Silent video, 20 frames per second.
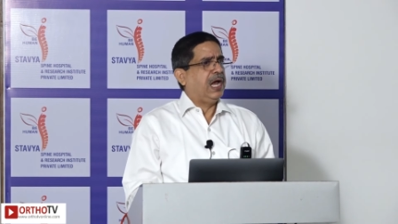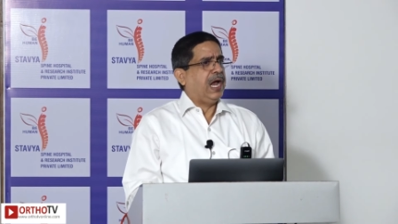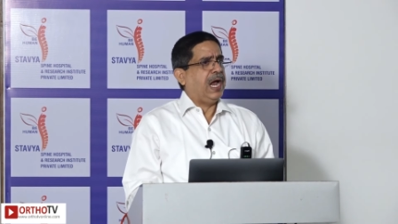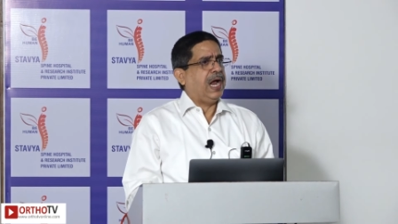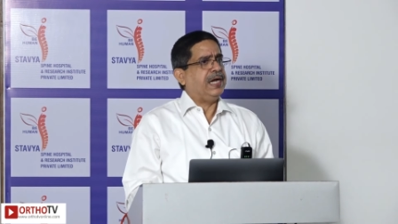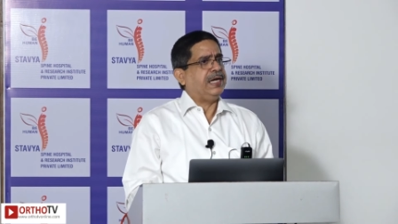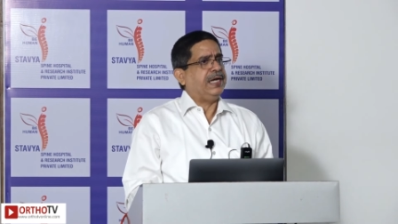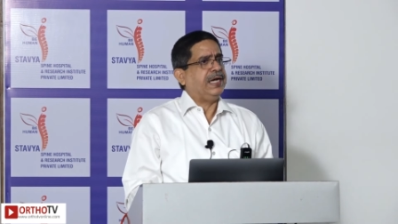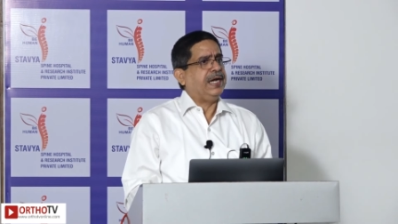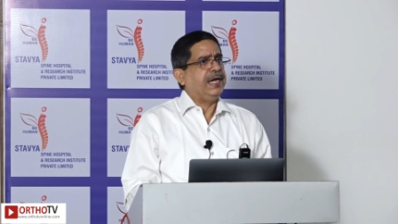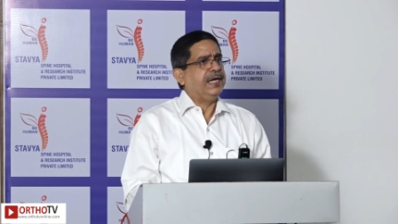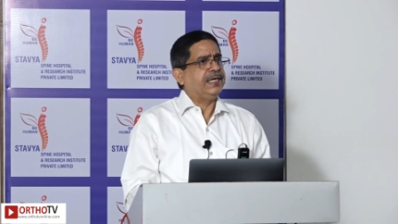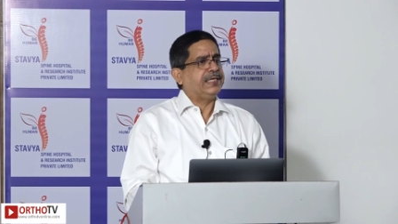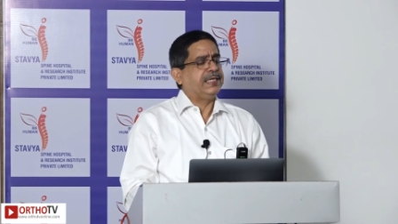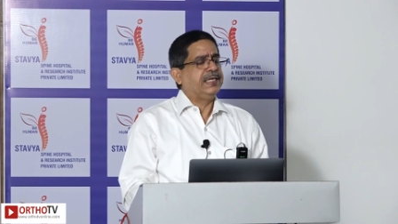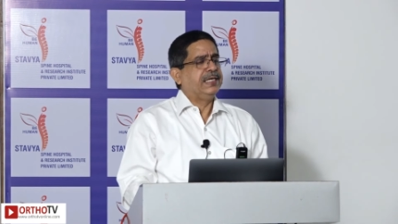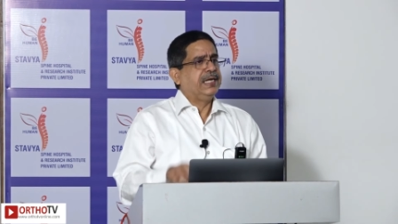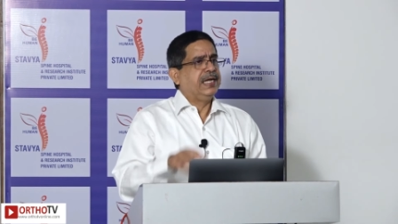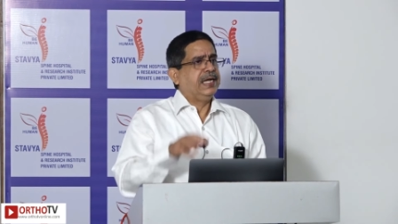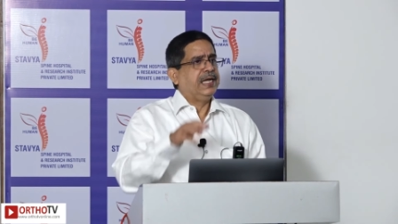and
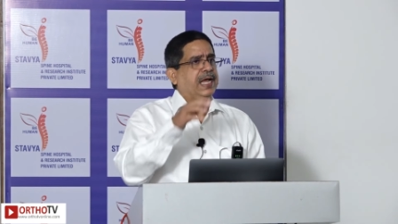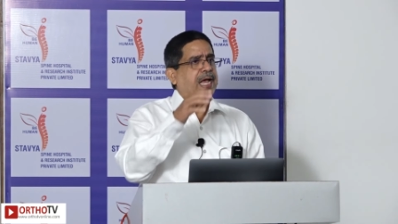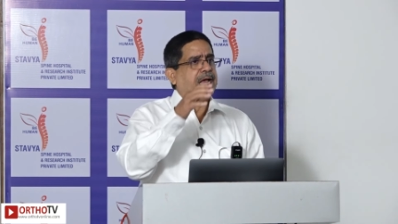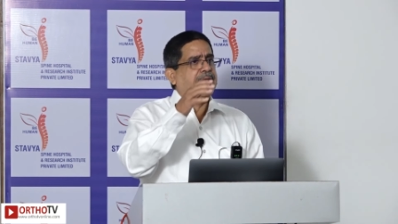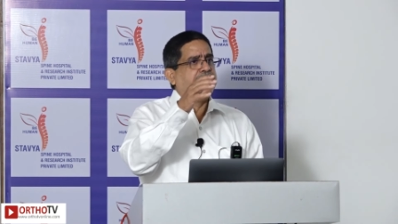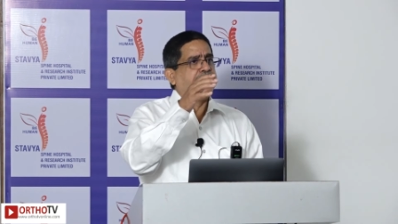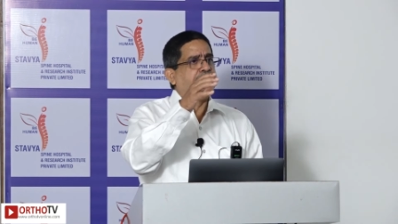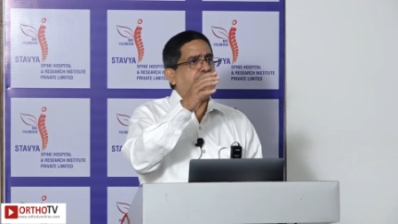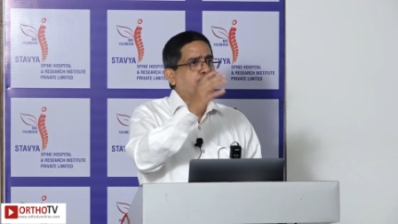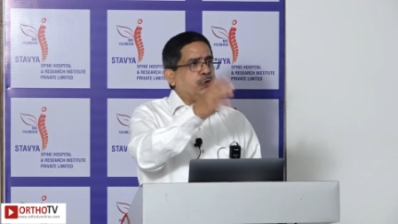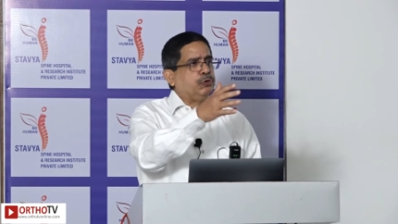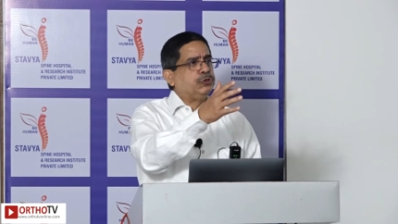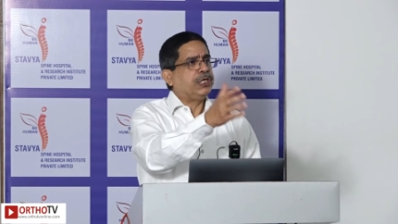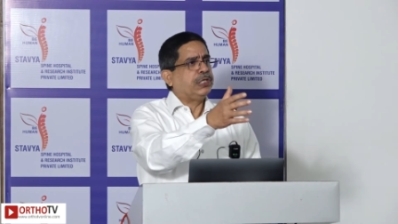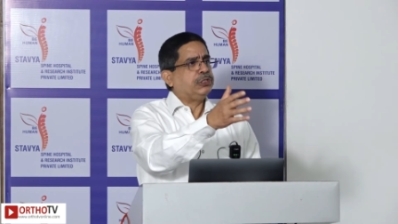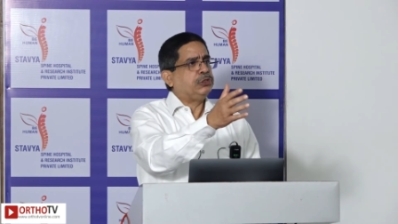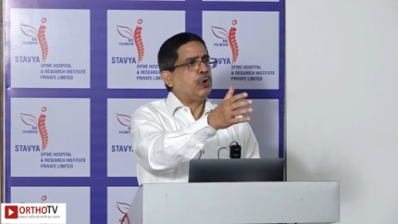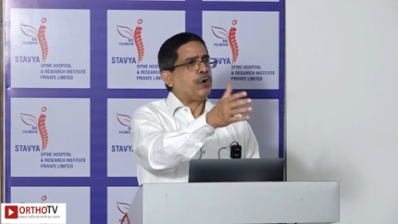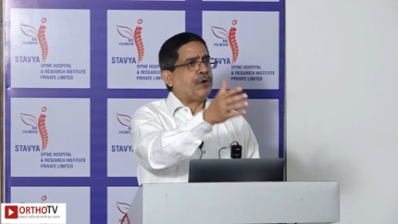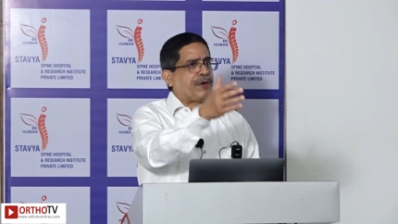it
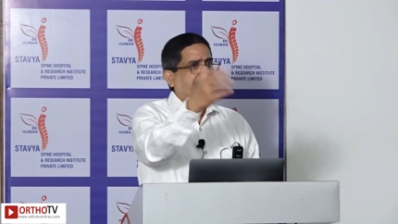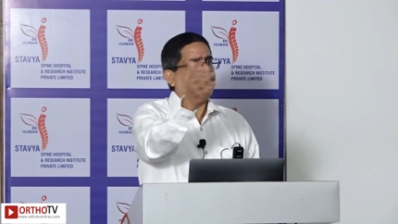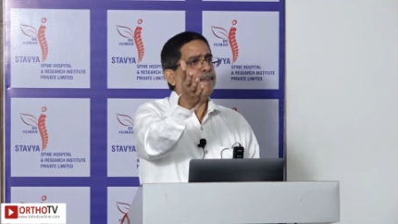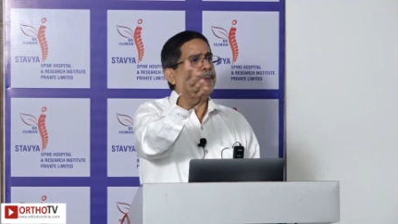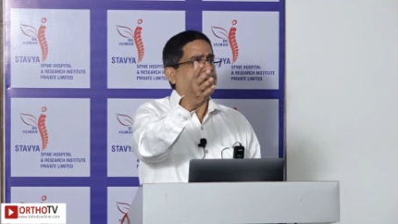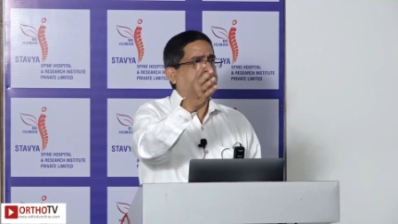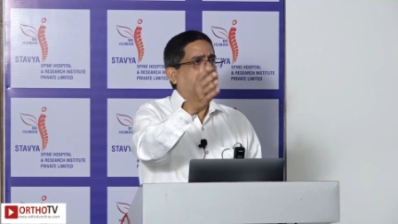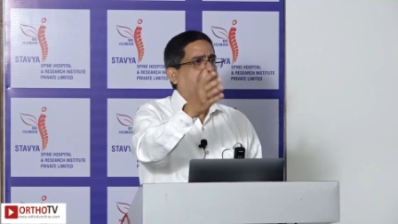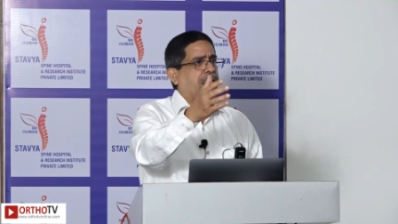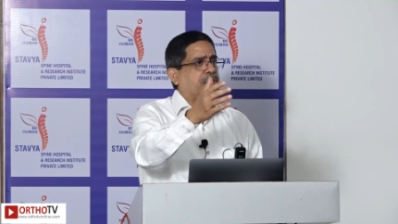reduces your tremor.